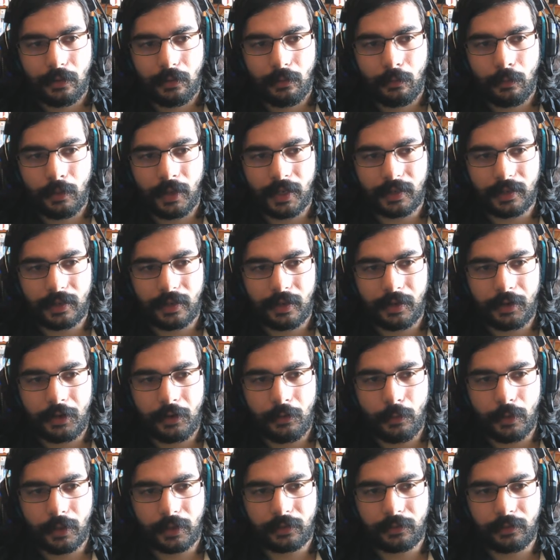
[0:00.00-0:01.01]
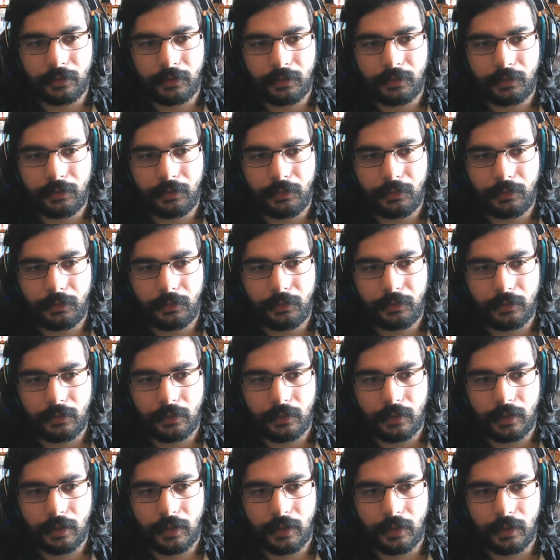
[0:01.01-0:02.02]
What are you worthless
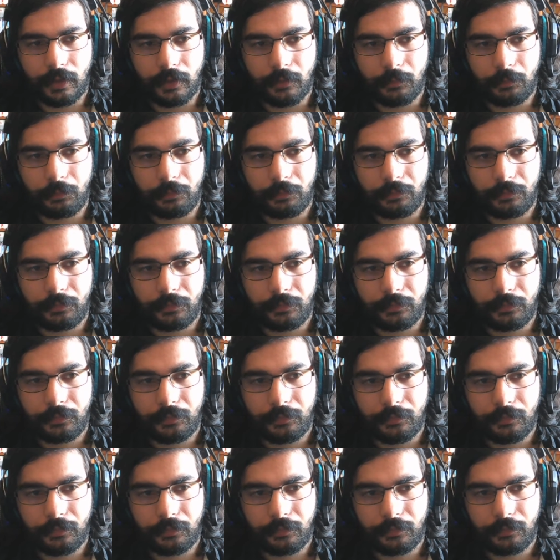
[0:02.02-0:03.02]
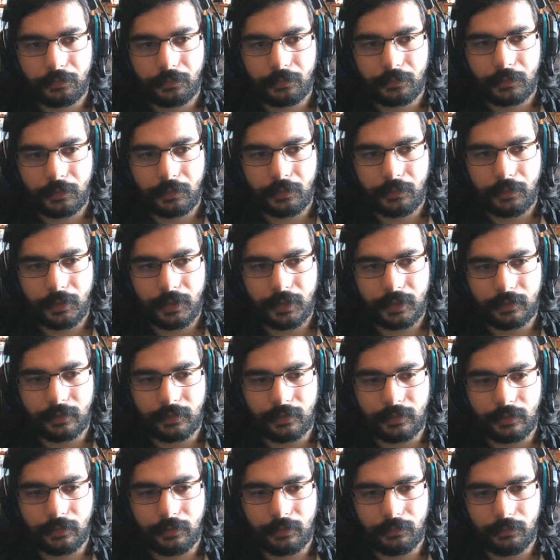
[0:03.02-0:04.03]
uh,
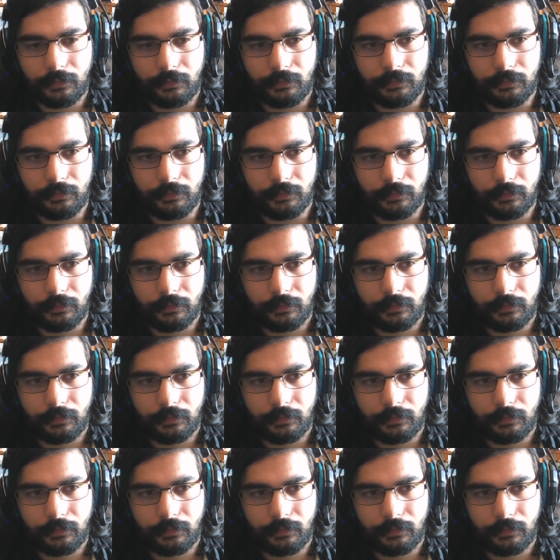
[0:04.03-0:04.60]
twins? Hmm.